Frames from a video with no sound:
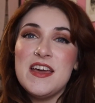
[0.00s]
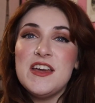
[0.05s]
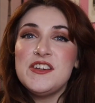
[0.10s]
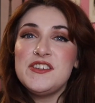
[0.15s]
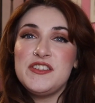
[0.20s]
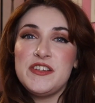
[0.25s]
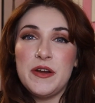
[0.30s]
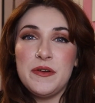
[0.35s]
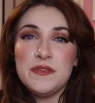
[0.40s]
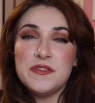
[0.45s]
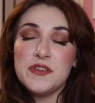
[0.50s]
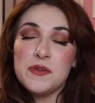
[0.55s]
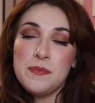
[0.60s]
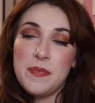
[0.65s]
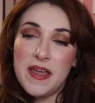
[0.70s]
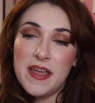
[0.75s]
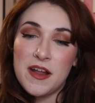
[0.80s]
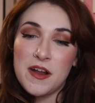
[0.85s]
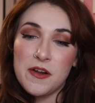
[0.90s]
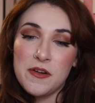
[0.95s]
She owns her
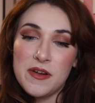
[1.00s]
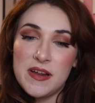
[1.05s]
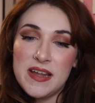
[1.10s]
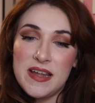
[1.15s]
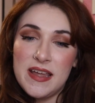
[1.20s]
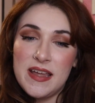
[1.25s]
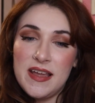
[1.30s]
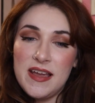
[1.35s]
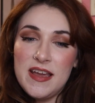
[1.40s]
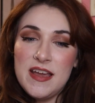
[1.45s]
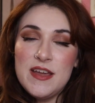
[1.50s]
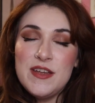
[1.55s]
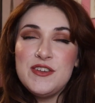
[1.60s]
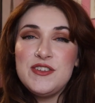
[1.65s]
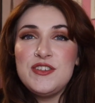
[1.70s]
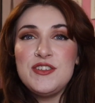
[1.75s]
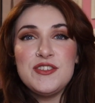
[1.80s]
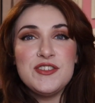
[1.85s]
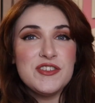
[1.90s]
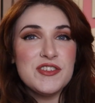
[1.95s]
bakery.
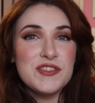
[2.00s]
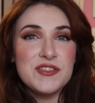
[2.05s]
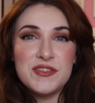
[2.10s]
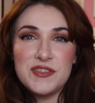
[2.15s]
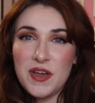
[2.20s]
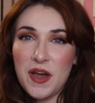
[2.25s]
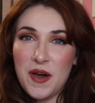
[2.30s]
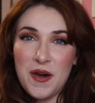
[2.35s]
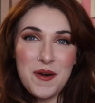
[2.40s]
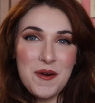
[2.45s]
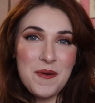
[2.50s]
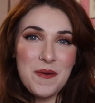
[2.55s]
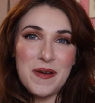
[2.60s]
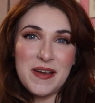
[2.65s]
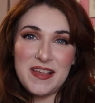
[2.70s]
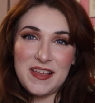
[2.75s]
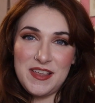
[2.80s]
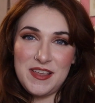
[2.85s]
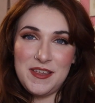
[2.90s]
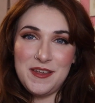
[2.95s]
She's just so
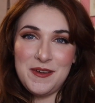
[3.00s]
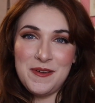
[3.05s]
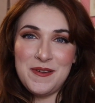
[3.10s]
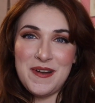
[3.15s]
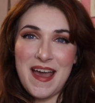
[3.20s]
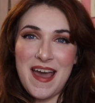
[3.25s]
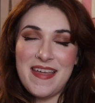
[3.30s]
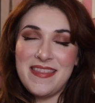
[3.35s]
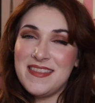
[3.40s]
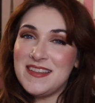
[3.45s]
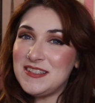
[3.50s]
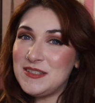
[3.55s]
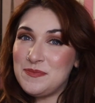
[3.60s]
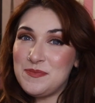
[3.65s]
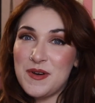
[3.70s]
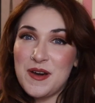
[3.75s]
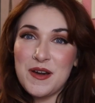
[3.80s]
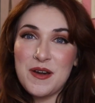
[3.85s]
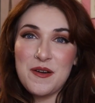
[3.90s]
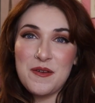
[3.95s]
cute. And this
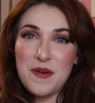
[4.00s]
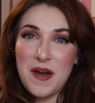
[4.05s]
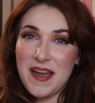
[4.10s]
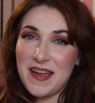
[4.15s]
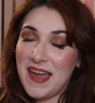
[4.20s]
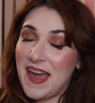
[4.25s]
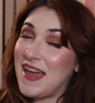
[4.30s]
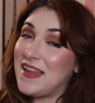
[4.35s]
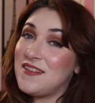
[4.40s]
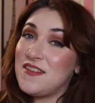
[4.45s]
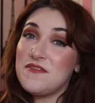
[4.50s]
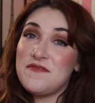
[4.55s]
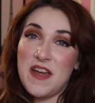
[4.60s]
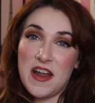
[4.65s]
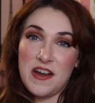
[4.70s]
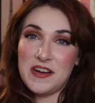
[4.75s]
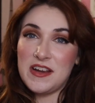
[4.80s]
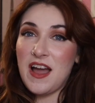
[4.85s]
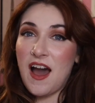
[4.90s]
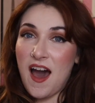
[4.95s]
book, again,
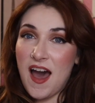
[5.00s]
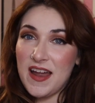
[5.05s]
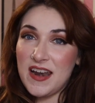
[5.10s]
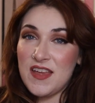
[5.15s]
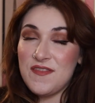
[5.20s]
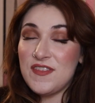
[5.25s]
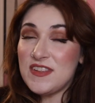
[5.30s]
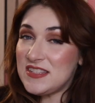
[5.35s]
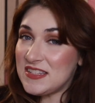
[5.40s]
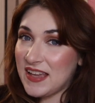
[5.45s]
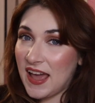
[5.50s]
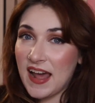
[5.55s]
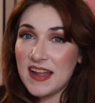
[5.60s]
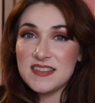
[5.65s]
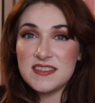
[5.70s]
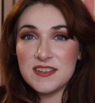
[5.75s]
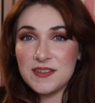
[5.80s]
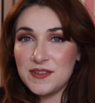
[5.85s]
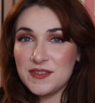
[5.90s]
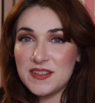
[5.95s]
very hot. If it's a Kat
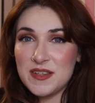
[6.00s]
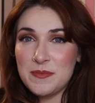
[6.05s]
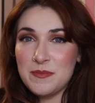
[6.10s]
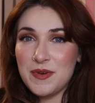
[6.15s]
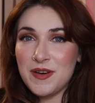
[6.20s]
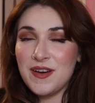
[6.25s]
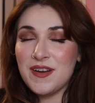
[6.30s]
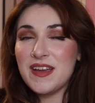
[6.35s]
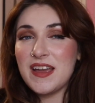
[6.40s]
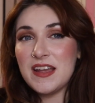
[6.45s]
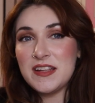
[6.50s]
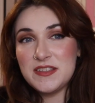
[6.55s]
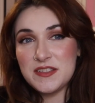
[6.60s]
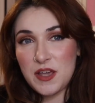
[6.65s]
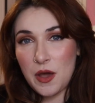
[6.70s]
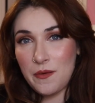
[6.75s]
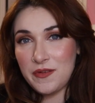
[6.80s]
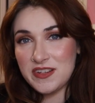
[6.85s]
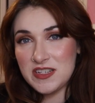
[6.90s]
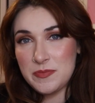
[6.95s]
Singleton book, it's
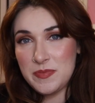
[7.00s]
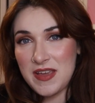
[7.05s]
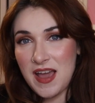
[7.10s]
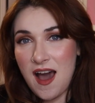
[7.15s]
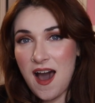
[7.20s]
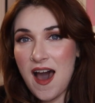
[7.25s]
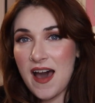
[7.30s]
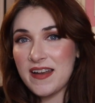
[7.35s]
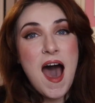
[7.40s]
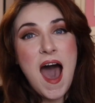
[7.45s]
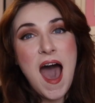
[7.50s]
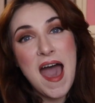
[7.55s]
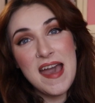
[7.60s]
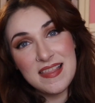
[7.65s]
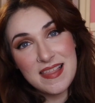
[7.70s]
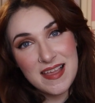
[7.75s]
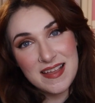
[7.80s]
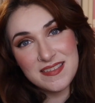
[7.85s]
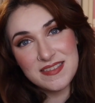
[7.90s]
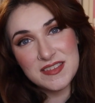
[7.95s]
going to be hot. I
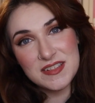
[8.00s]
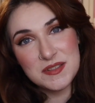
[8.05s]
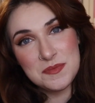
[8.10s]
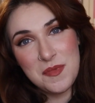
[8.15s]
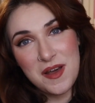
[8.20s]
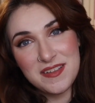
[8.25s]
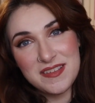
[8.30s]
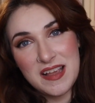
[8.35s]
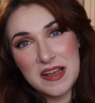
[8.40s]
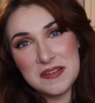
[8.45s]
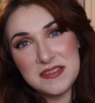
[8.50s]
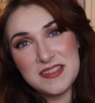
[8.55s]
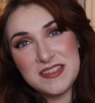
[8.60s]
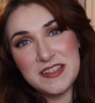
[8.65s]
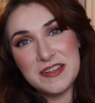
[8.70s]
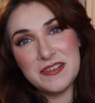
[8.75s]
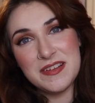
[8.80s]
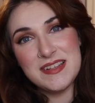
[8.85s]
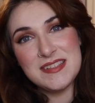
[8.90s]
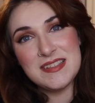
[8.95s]
like the Small Town
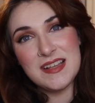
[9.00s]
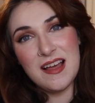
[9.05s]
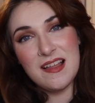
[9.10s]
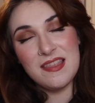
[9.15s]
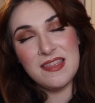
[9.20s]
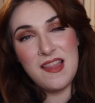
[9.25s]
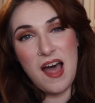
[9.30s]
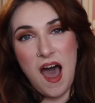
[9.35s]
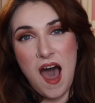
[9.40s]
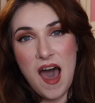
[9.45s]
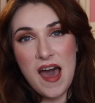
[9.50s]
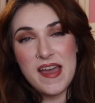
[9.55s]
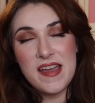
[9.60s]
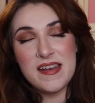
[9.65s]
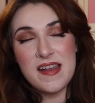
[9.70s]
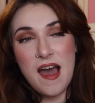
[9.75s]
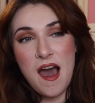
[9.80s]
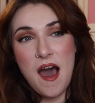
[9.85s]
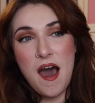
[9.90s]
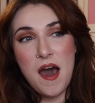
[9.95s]
series a lot.
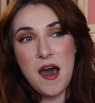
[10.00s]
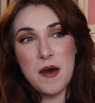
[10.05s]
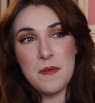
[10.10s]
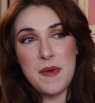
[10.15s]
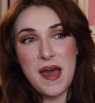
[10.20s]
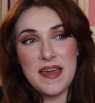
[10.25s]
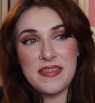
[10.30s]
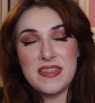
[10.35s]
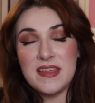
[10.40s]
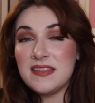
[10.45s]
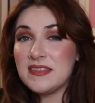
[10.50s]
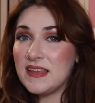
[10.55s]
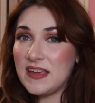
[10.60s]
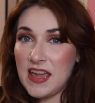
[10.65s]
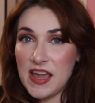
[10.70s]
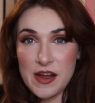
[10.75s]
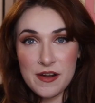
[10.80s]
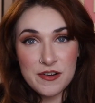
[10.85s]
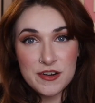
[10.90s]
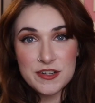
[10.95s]
I think the
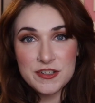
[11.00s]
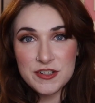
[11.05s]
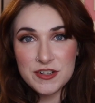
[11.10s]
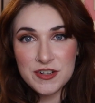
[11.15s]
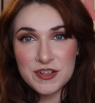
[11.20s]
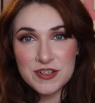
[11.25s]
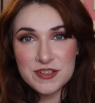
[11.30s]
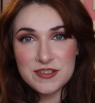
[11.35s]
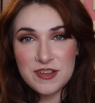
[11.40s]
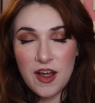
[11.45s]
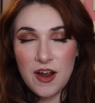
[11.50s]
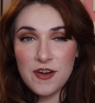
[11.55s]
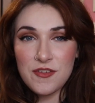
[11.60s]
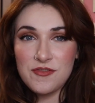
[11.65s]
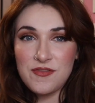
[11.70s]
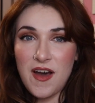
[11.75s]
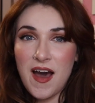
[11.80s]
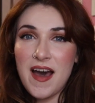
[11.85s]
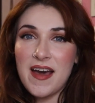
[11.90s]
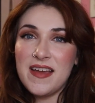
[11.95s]
characters are
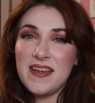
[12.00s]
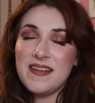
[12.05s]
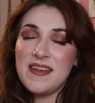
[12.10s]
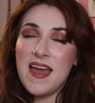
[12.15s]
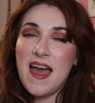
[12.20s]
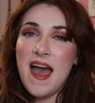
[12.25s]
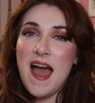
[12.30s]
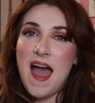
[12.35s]
fun.